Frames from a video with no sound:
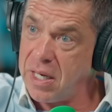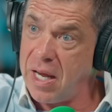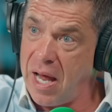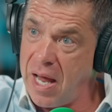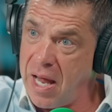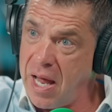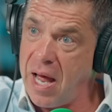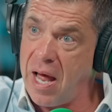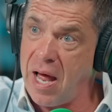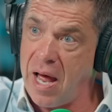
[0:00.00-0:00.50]

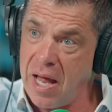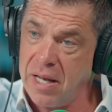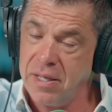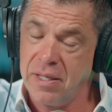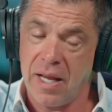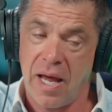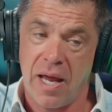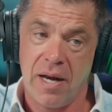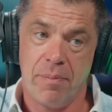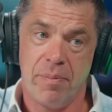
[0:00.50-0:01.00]

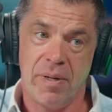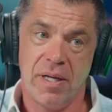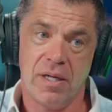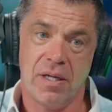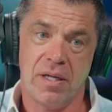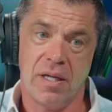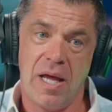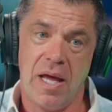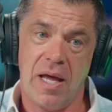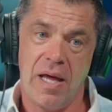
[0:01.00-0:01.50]
and Arabic
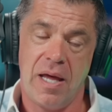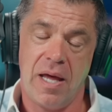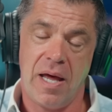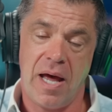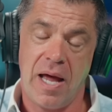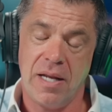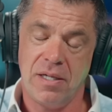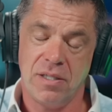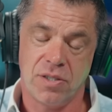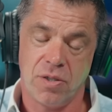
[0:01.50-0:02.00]

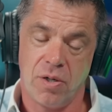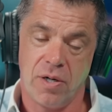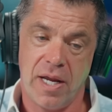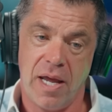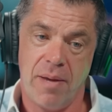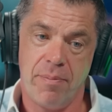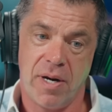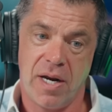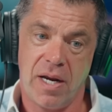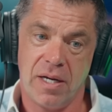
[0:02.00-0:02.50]

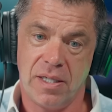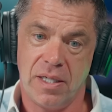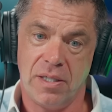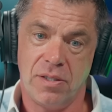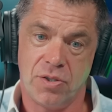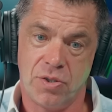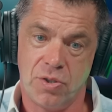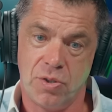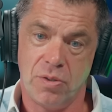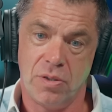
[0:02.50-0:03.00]
Emirati
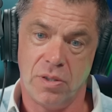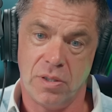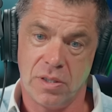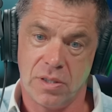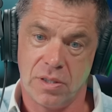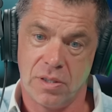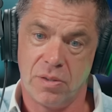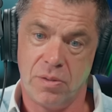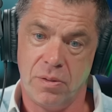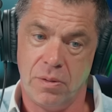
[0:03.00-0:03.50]

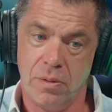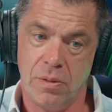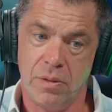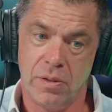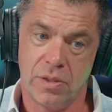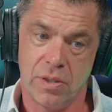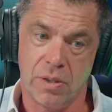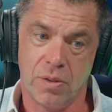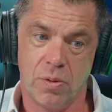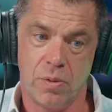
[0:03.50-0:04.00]
students to
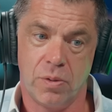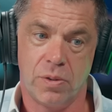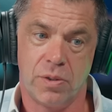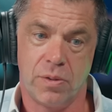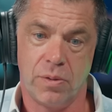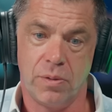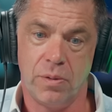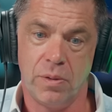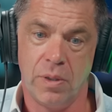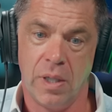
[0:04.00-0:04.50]
go
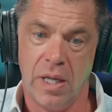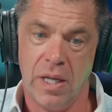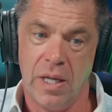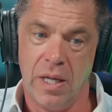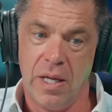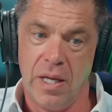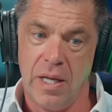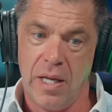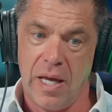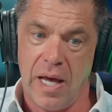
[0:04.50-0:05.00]
to
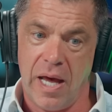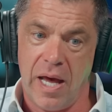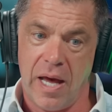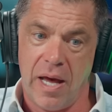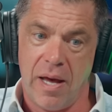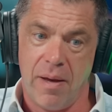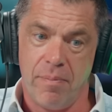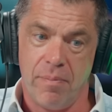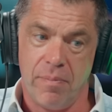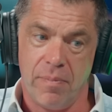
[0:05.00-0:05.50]

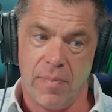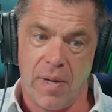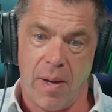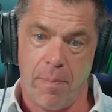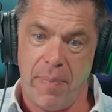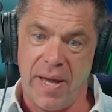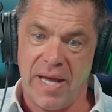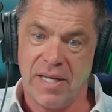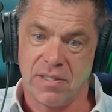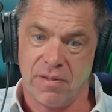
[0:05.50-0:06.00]
a
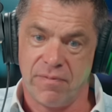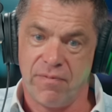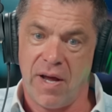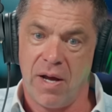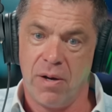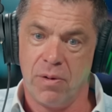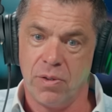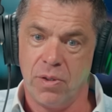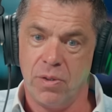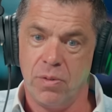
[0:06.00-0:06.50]
best
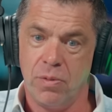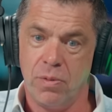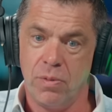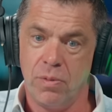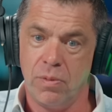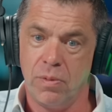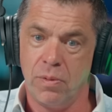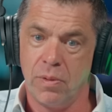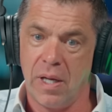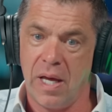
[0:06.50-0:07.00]

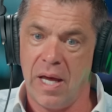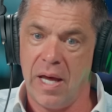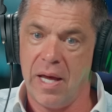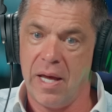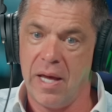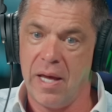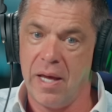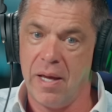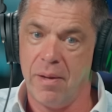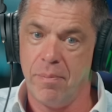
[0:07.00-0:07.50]
value
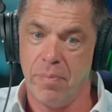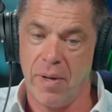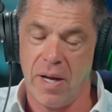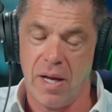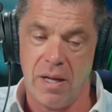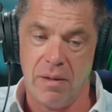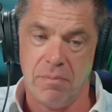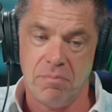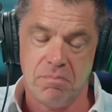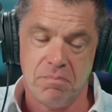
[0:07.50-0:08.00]

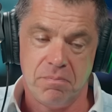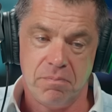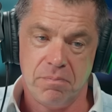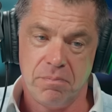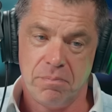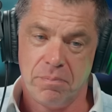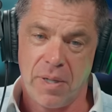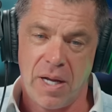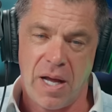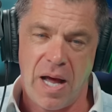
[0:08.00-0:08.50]
but
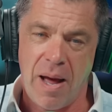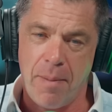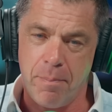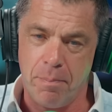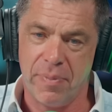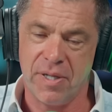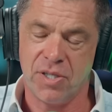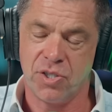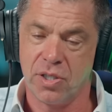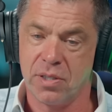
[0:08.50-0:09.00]

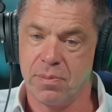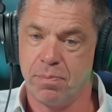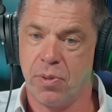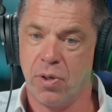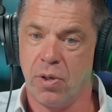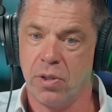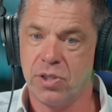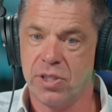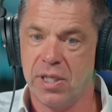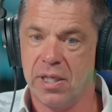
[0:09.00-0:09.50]
ambitious
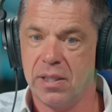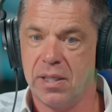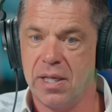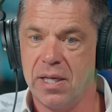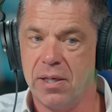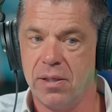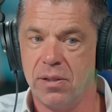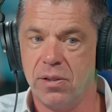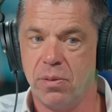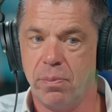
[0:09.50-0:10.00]
project
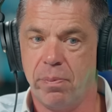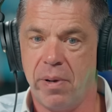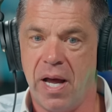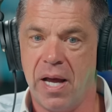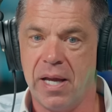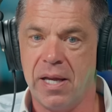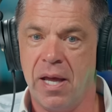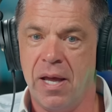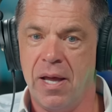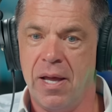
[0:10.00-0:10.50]
here in
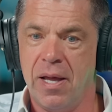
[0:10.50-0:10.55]
Dubai.